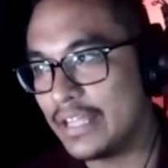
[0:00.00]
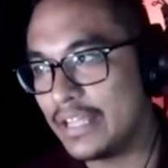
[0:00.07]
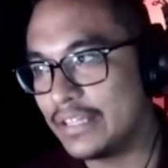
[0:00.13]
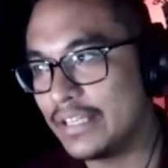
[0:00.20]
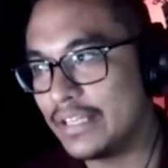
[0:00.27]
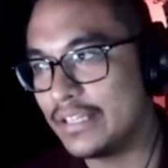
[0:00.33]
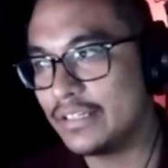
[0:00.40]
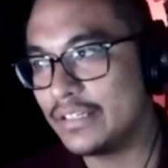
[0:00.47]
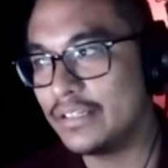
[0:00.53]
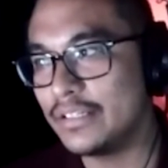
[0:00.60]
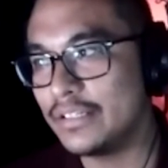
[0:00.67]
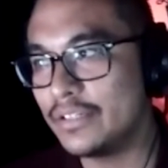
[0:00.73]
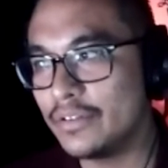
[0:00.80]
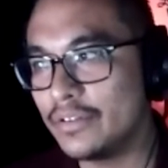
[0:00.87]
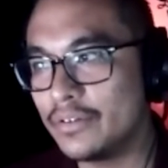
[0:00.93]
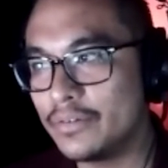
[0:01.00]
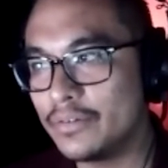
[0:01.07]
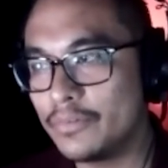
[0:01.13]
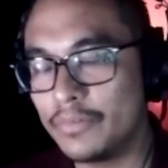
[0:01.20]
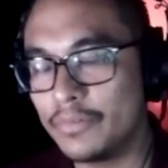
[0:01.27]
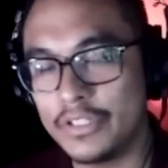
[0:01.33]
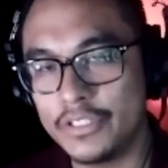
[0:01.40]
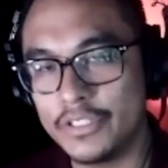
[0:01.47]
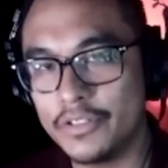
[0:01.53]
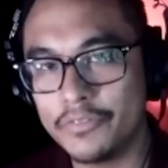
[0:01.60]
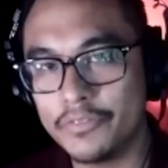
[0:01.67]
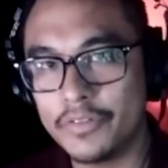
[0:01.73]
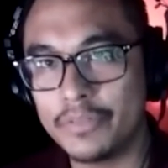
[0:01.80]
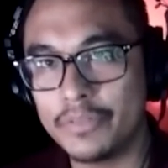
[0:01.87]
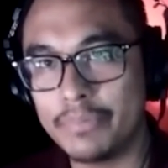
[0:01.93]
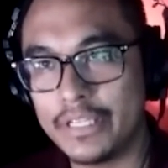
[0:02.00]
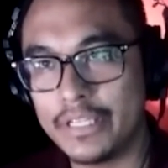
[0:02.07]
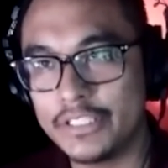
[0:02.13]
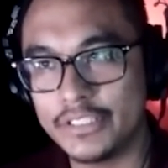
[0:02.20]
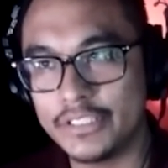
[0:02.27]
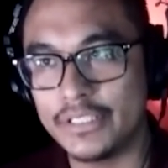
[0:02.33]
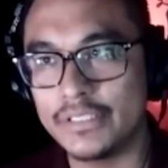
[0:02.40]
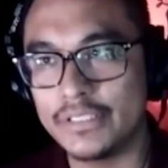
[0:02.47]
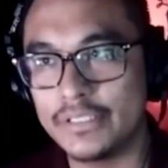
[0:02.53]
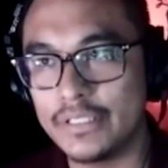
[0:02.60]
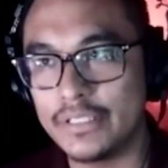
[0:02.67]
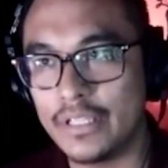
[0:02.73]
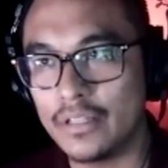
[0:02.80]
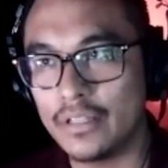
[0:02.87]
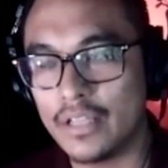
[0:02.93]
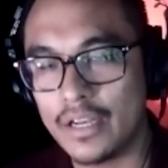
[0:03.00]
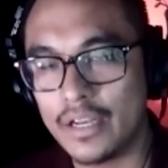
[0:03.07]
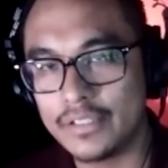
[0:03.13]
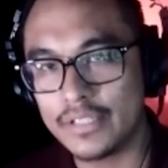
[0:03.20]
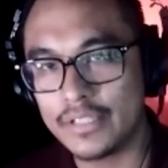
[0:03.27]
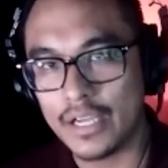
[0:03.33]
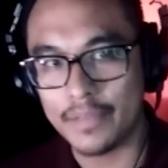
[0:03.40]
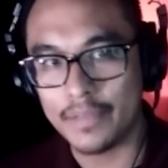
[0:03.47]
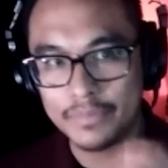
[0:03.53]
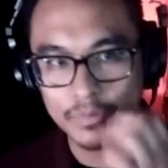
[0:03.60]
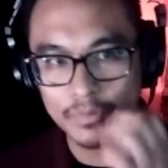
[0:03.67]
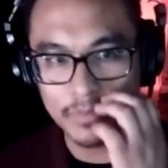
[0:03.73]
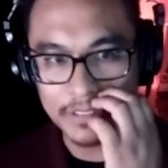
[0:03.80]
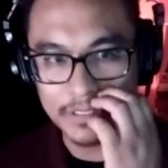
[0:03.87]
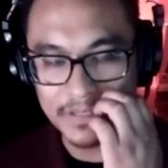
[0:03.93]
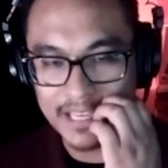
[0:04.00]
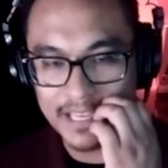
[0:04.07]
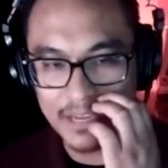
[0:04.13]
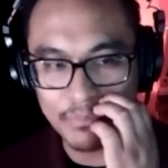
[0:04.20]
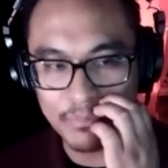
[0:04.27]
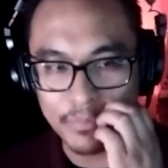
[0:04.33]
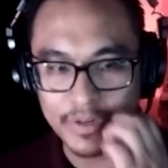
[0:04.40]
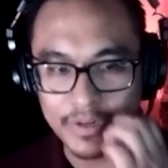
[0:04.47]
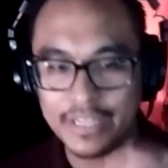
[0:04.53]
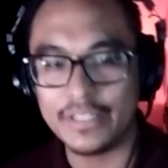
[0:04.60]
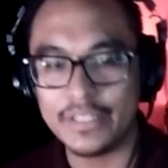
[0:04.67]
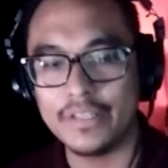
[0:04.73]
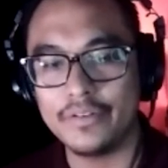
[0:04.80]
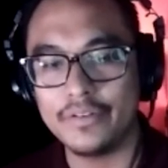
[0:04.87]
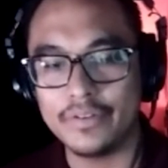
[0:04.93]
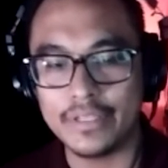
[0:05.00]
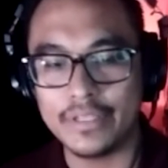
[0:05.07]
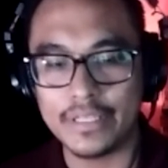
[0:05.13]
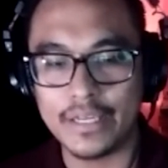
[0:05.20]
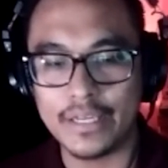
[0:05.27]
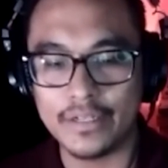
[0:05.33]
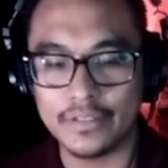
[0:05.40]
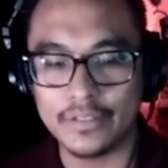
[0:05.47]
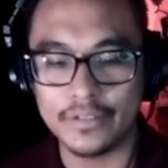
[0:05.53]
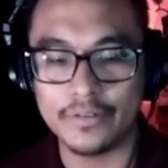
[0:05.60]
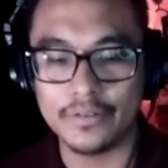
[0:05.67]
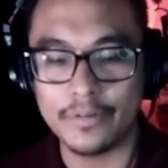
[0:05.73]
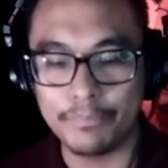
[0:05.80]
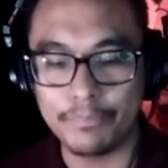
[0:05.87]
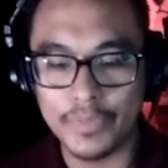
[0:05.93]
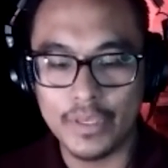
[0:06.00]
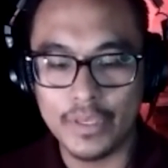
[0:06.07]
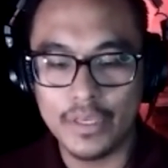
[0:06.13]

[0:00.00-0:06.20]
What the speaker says: And then, you know, when you're dealing with patients, a lot of times when you can't breathe, you get a little